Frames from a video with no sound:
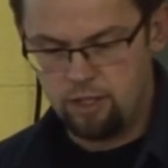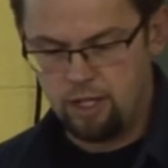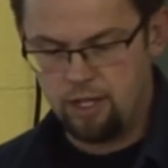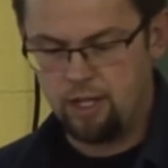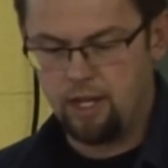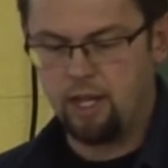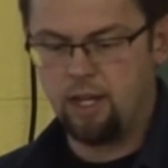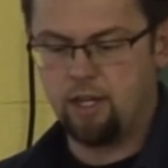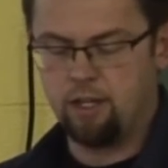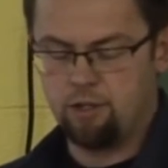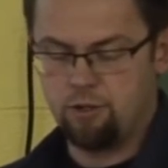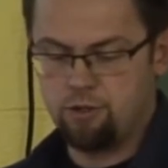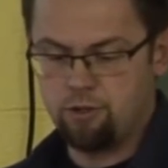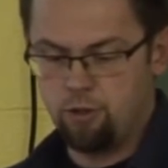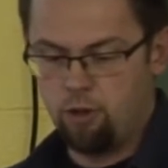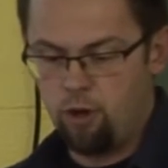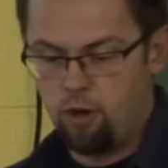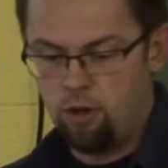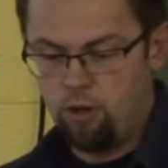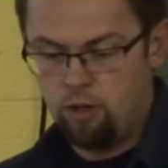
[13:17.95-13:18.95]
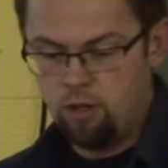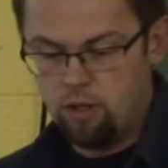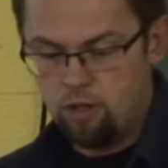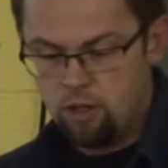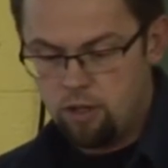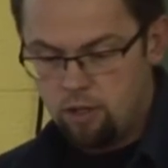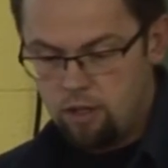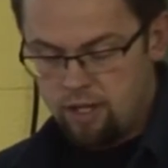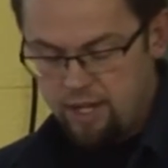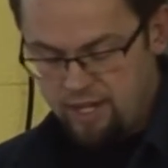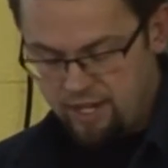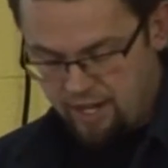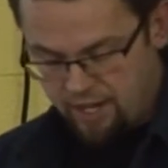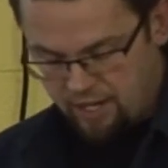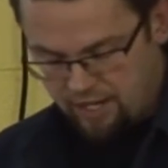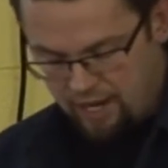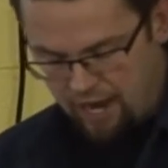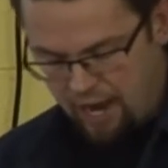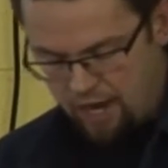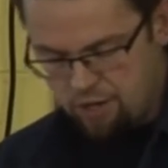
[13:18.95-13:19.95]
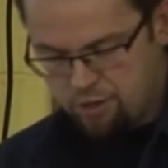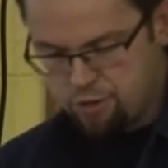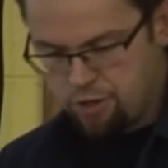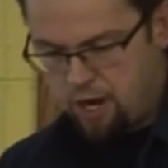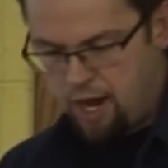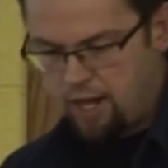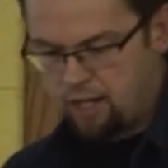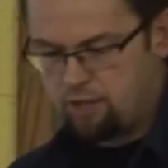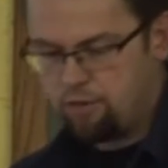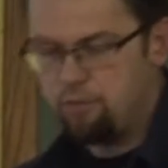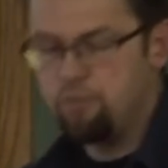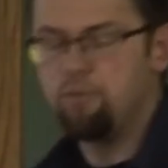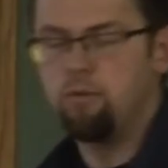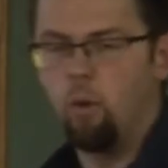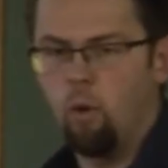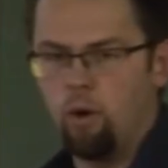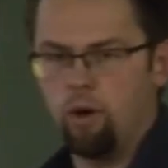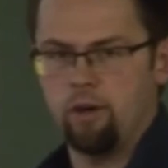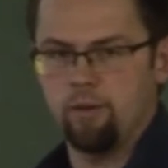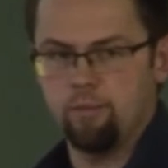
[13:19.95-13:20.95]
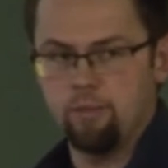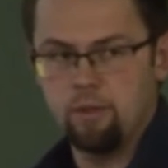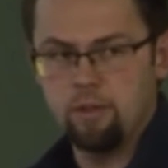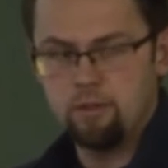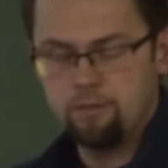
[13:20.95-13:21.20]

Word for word: in a control in a contract form.